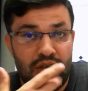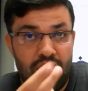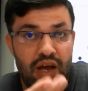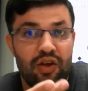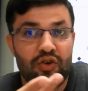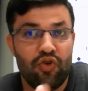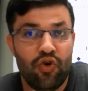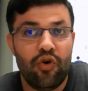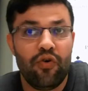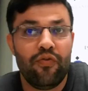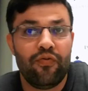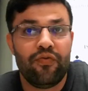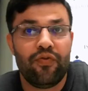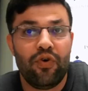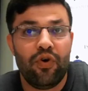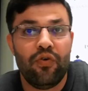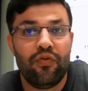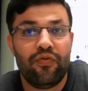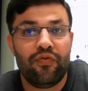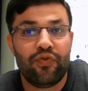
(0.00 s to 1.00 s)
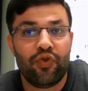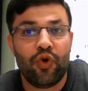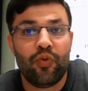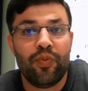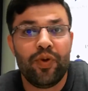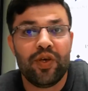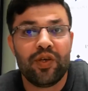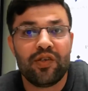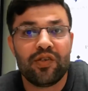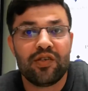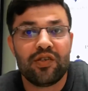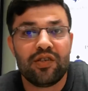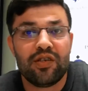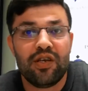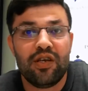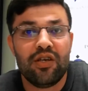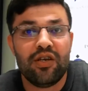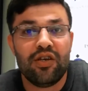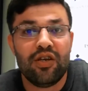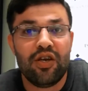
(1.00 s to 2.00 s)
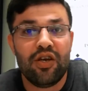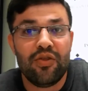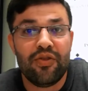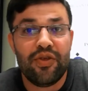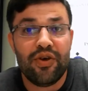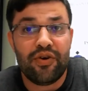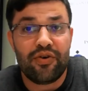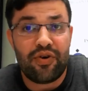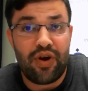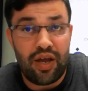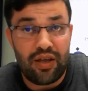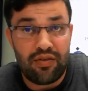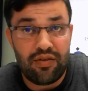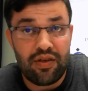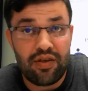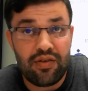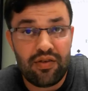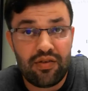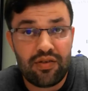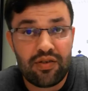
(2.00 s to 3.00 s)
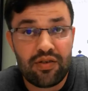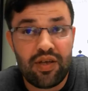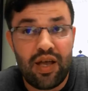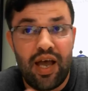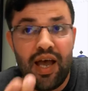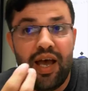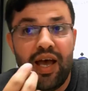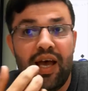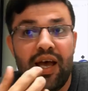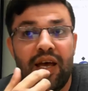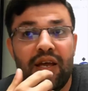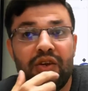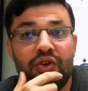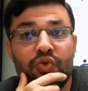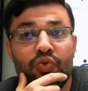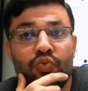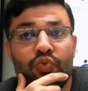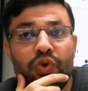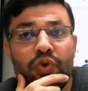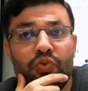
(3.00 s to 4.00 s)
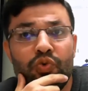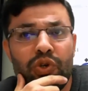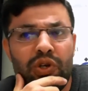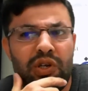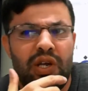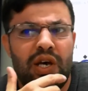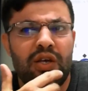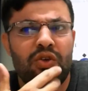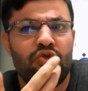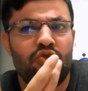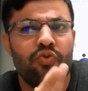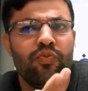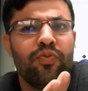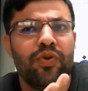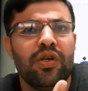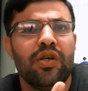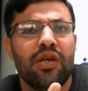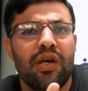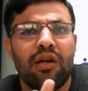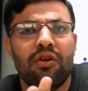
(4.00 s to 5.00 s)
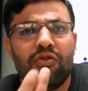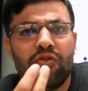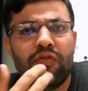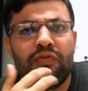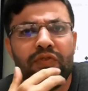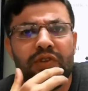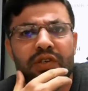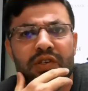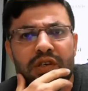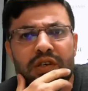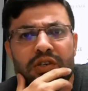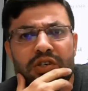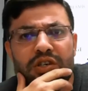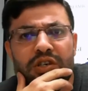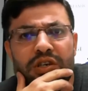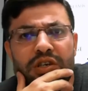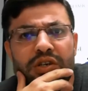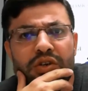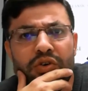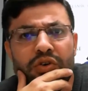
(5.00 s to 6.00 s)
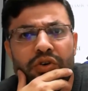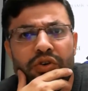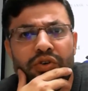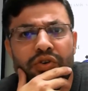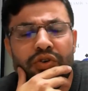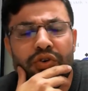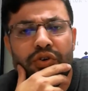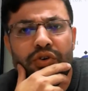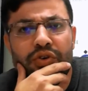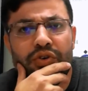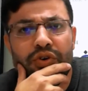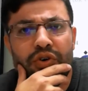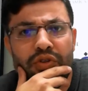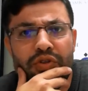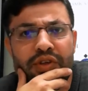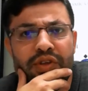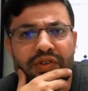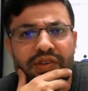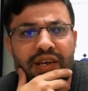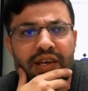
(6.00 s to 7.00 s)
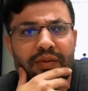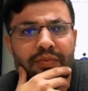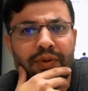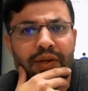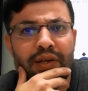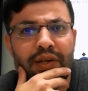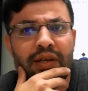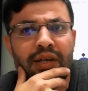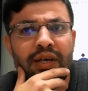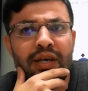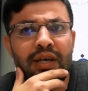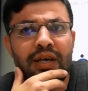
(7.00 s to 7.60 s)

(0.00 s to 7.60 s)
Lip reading: kind of topics in their writings, and we would like to bring a lot of discussion on the table.